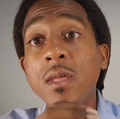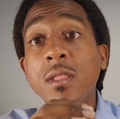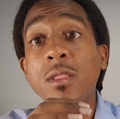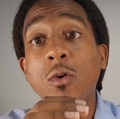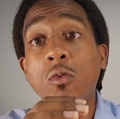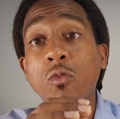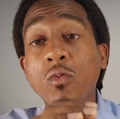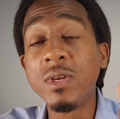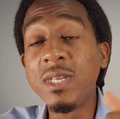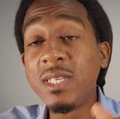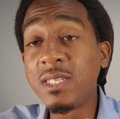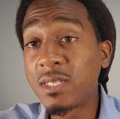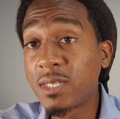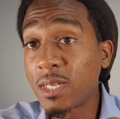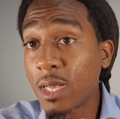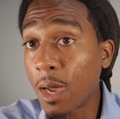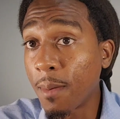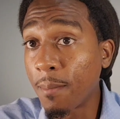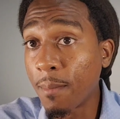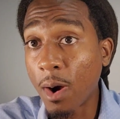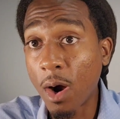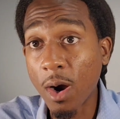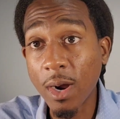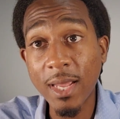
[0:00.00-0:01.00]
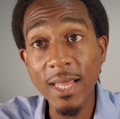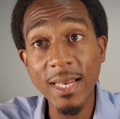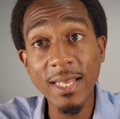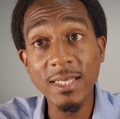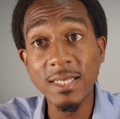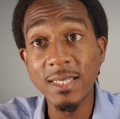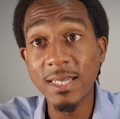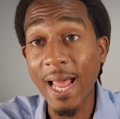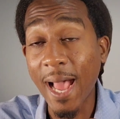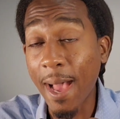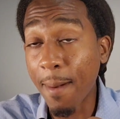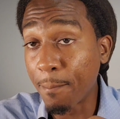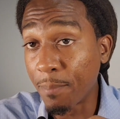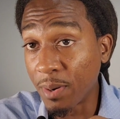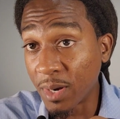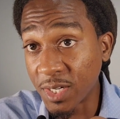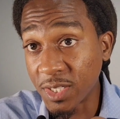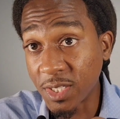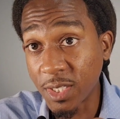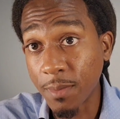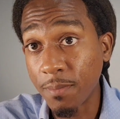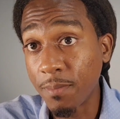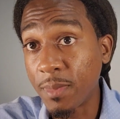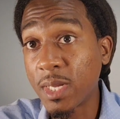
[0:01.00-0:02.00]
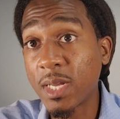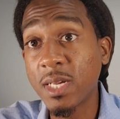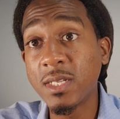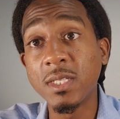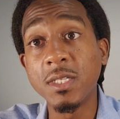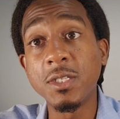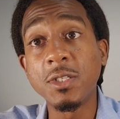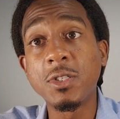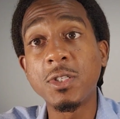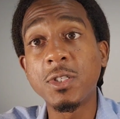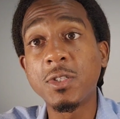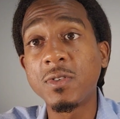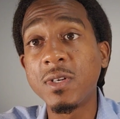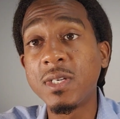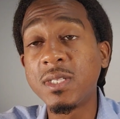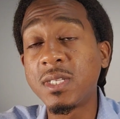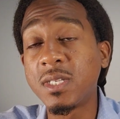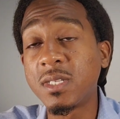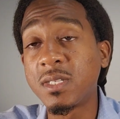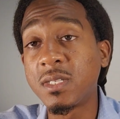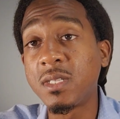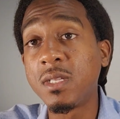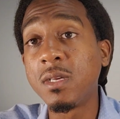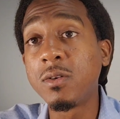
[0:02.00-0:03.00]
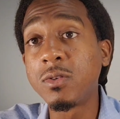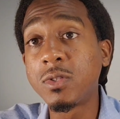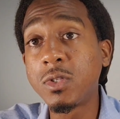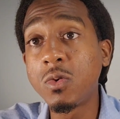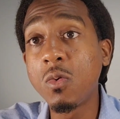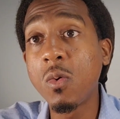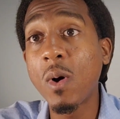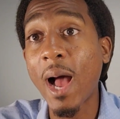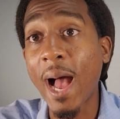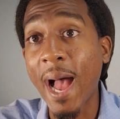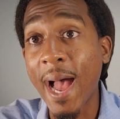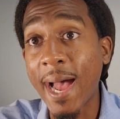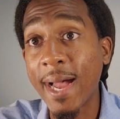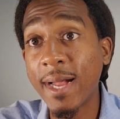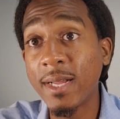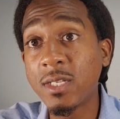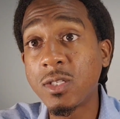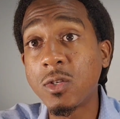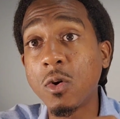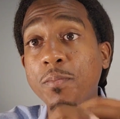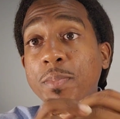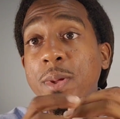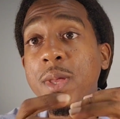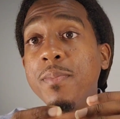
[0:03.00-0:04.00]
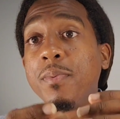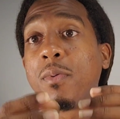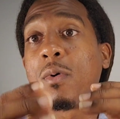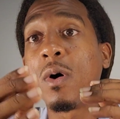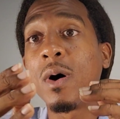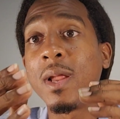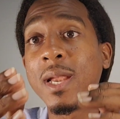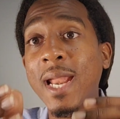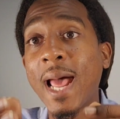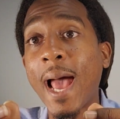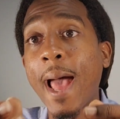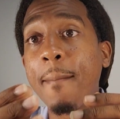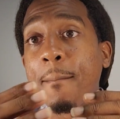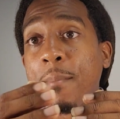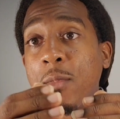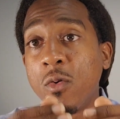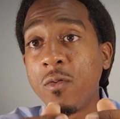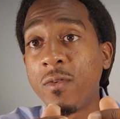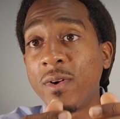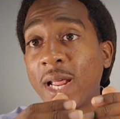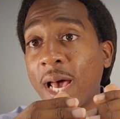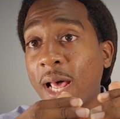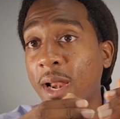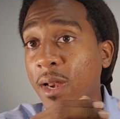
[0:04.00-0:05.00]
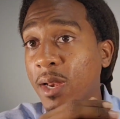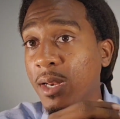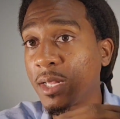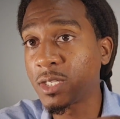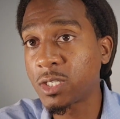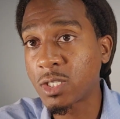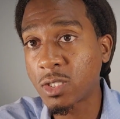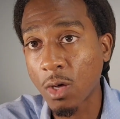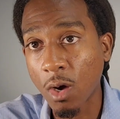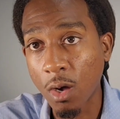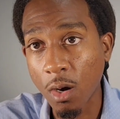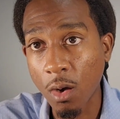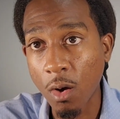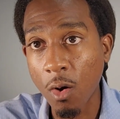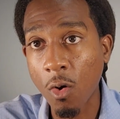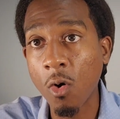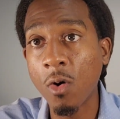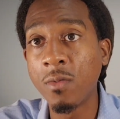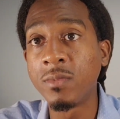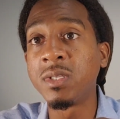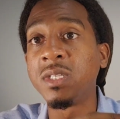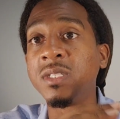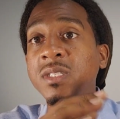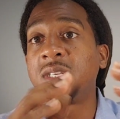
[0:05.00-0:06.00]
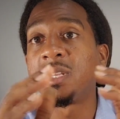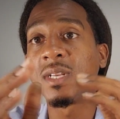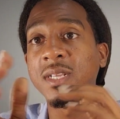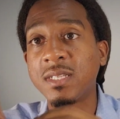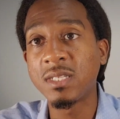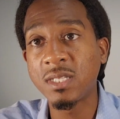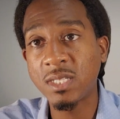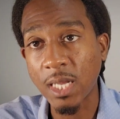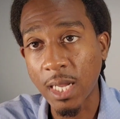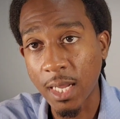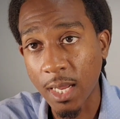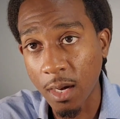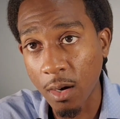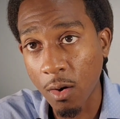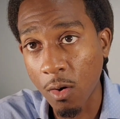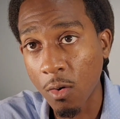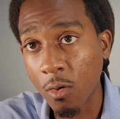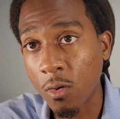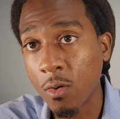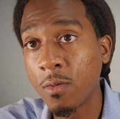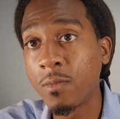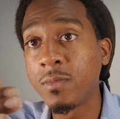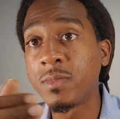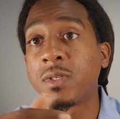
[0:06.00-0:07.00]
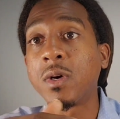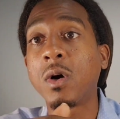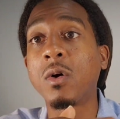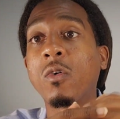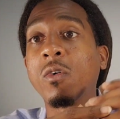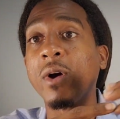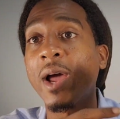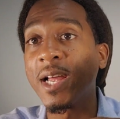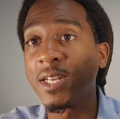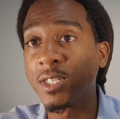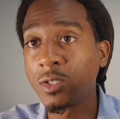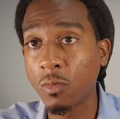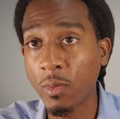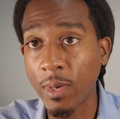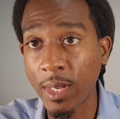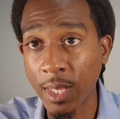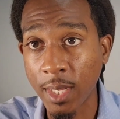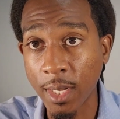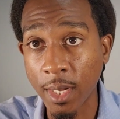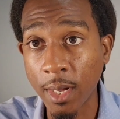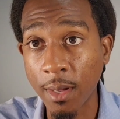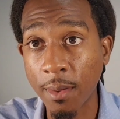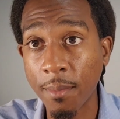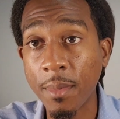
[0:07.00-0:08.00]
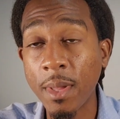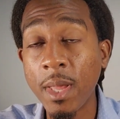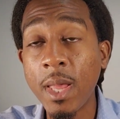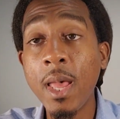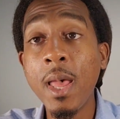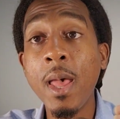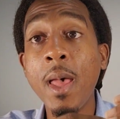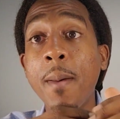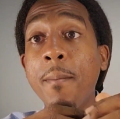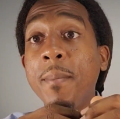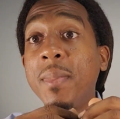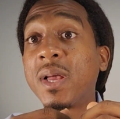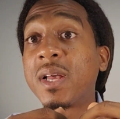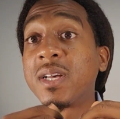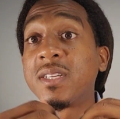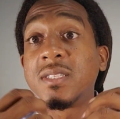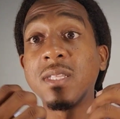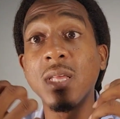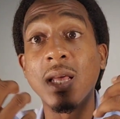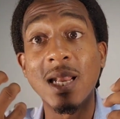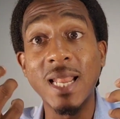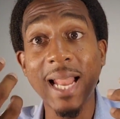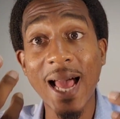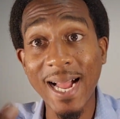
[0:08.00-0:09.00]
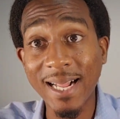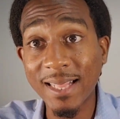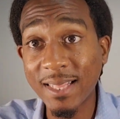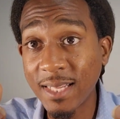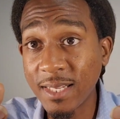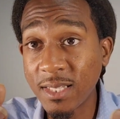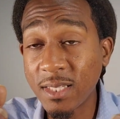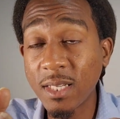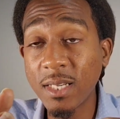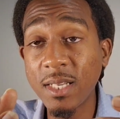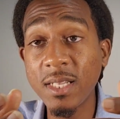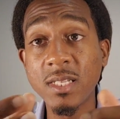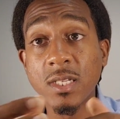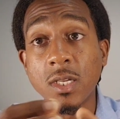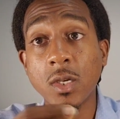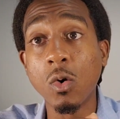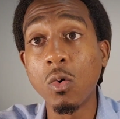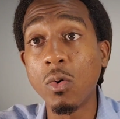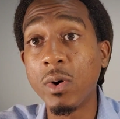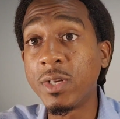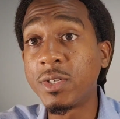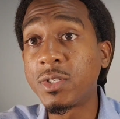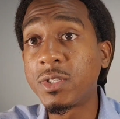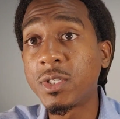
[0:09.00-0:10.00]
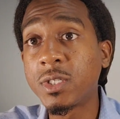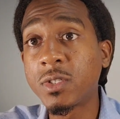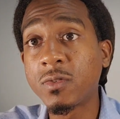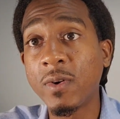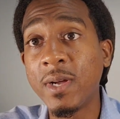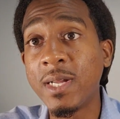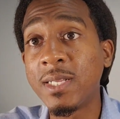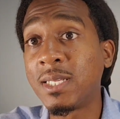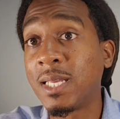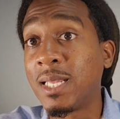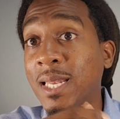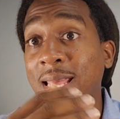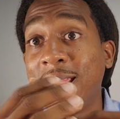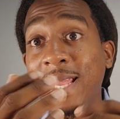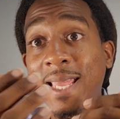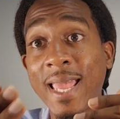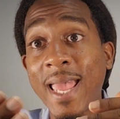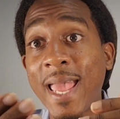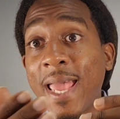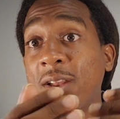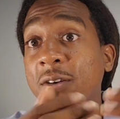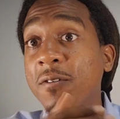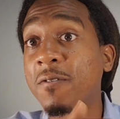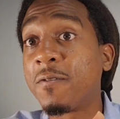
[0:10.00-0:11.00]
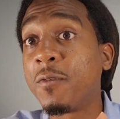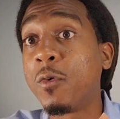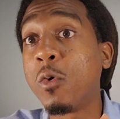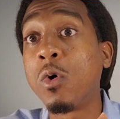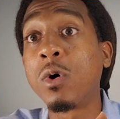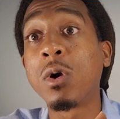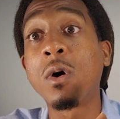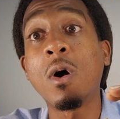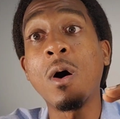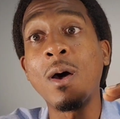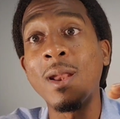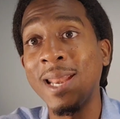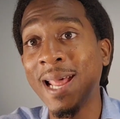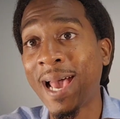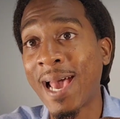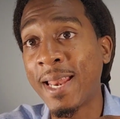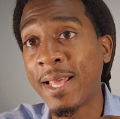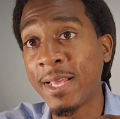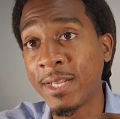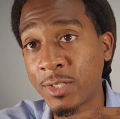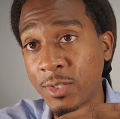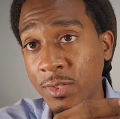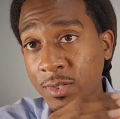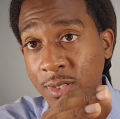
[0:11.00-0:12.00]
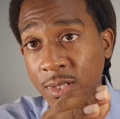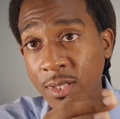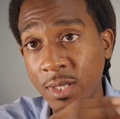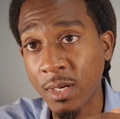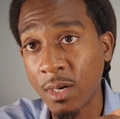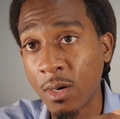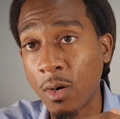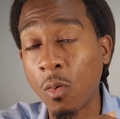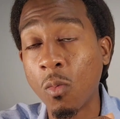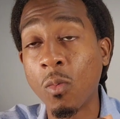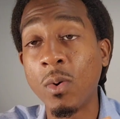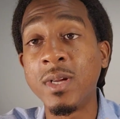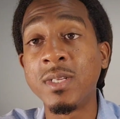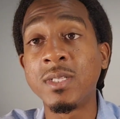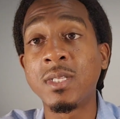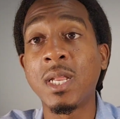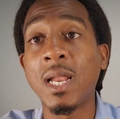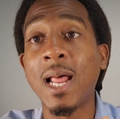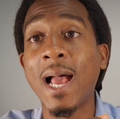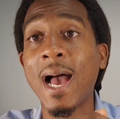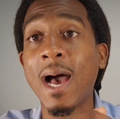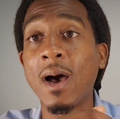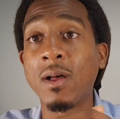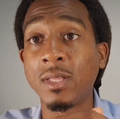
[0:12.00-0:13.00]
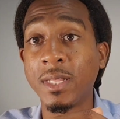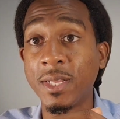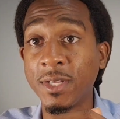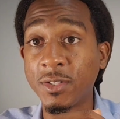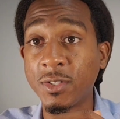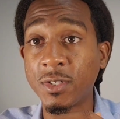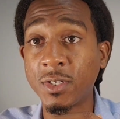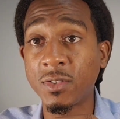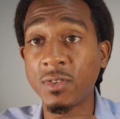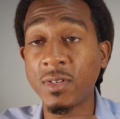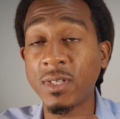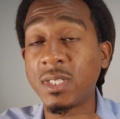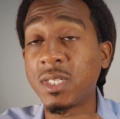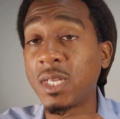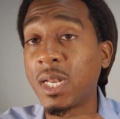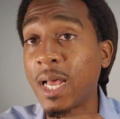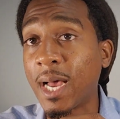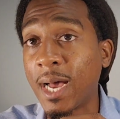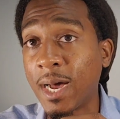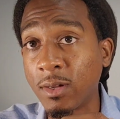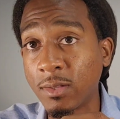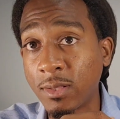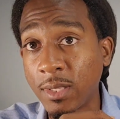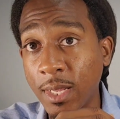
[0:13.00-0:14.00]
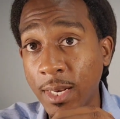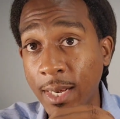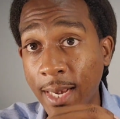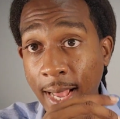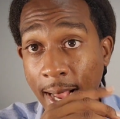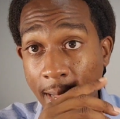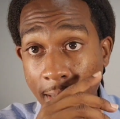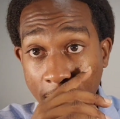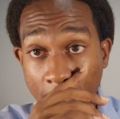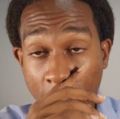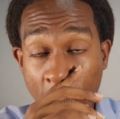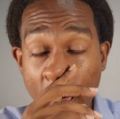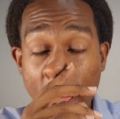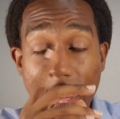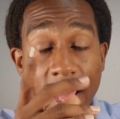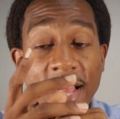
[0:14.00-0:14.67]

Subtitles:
The resale market is not budging because interest rates are still too high. So people are not moving out of their starter homes into their second homes or graduating up because they're locked into these low interest rates and they can't afford or are not interested in the ones that are out, the interest rates that are out there now.